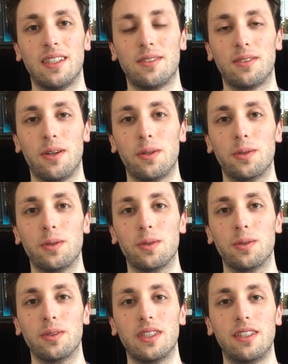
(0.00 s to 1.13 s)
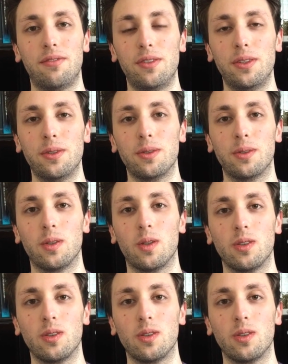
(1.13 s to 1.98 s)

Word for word: So if you